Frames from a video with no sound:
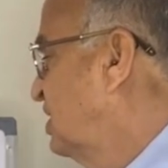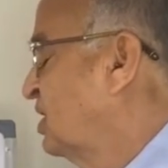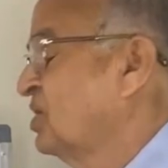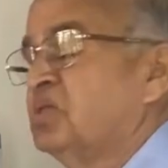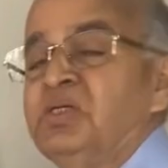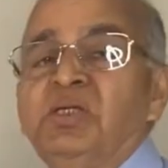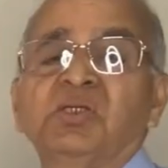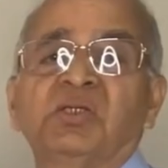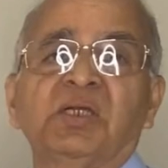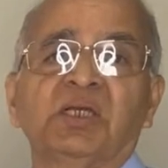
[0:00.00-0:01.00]
their
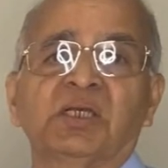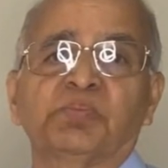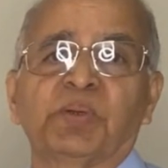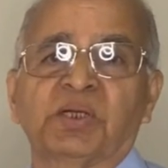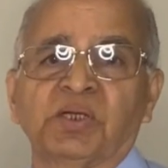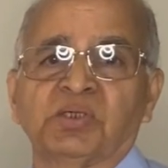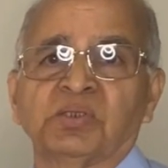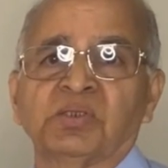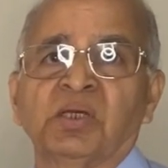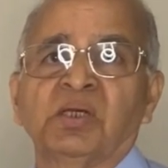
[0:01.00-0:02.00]
needs and
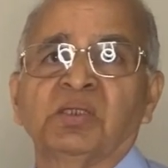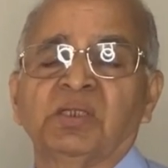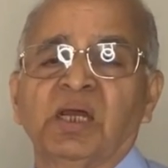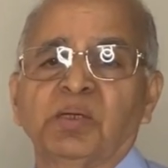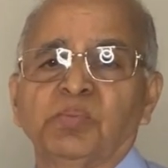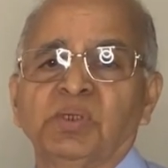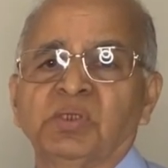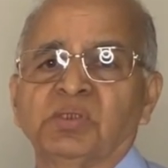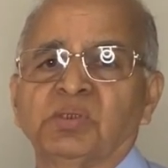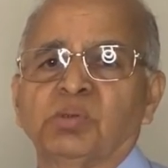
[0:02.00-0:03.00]
expectations. That
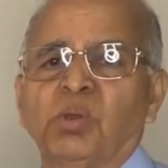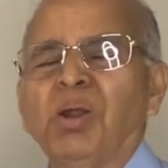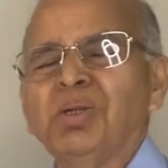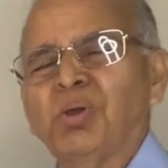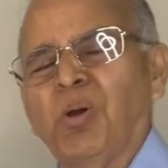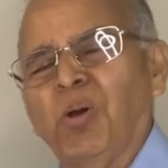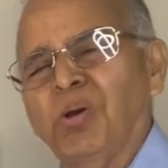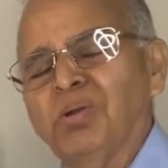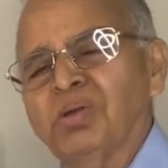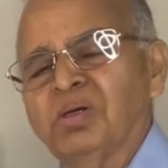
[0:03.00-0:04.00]
means not
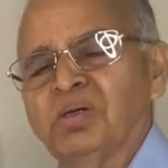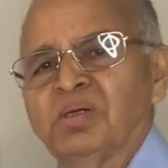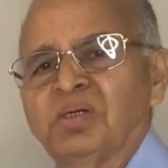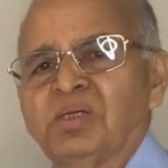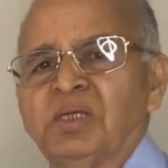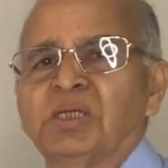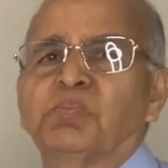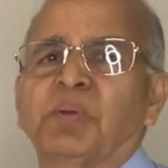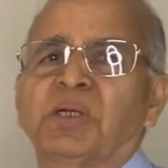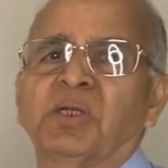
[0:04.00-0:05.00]
all
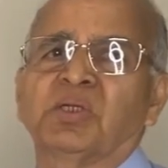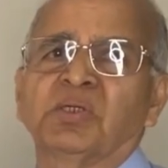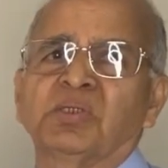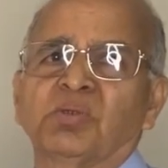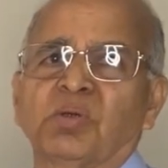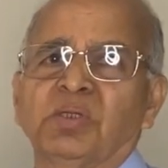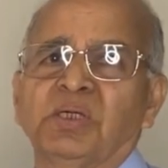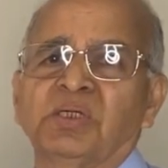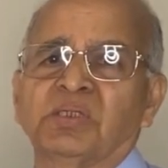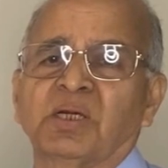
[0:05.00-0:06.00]
expectations or
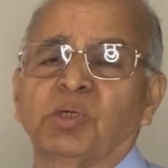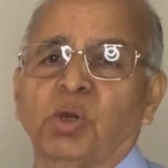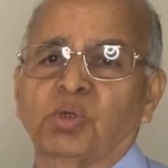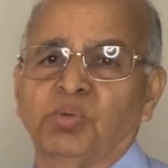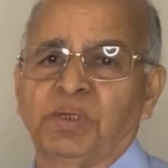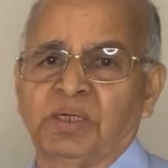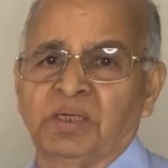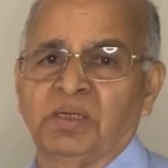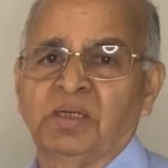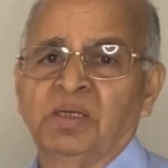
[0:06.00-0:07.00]
needs are documented.
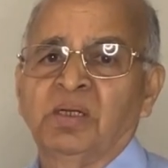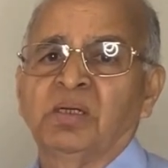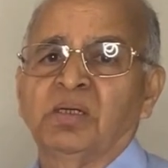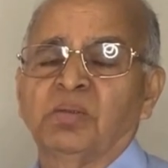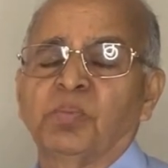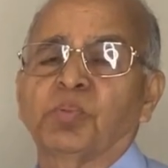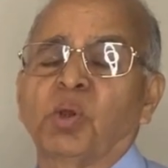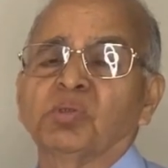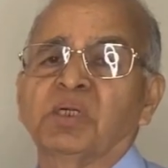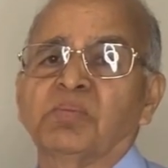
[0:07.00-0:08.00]
A
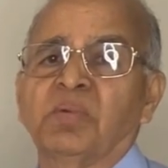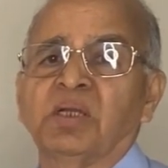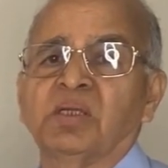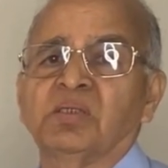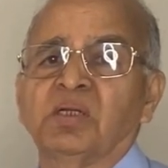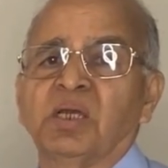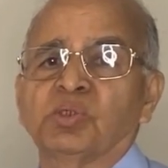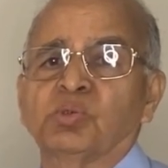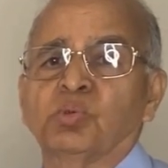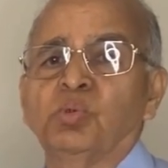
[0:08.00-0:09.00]
project manager
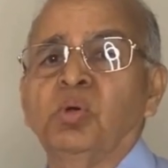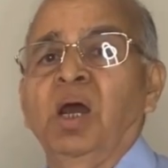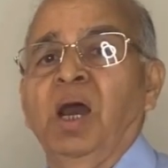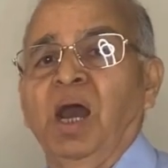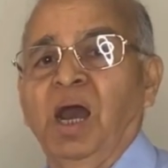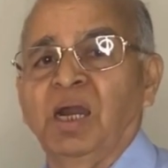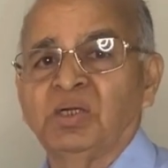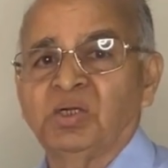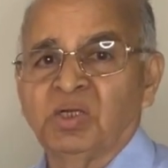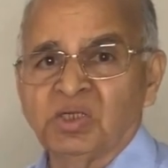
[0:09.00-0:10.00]
has to
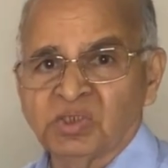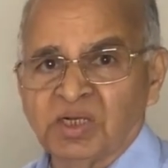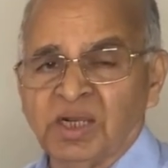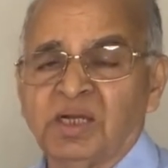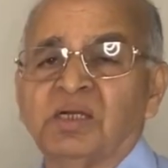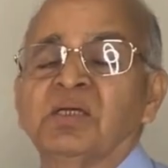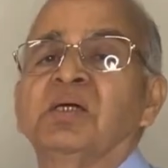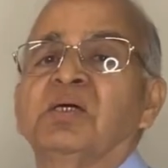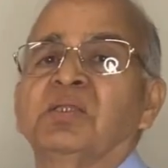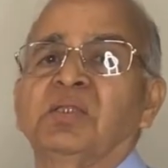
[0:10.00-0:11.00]
understand
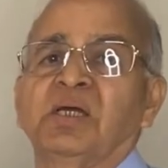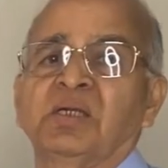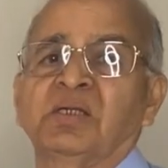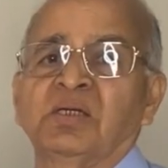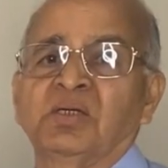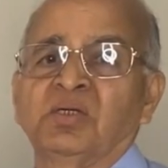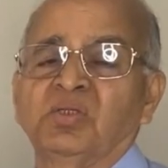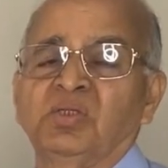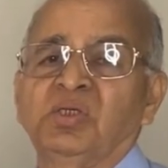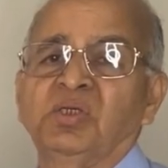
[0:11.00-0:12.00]
that
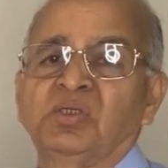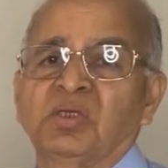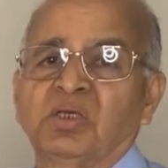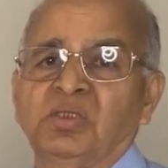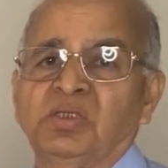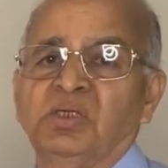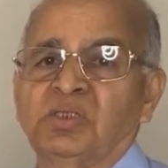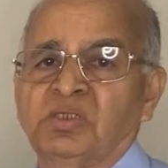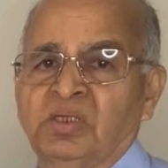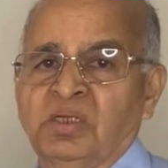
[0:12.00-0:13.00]
these
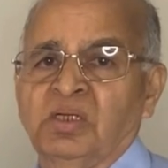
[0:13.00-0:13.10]
needs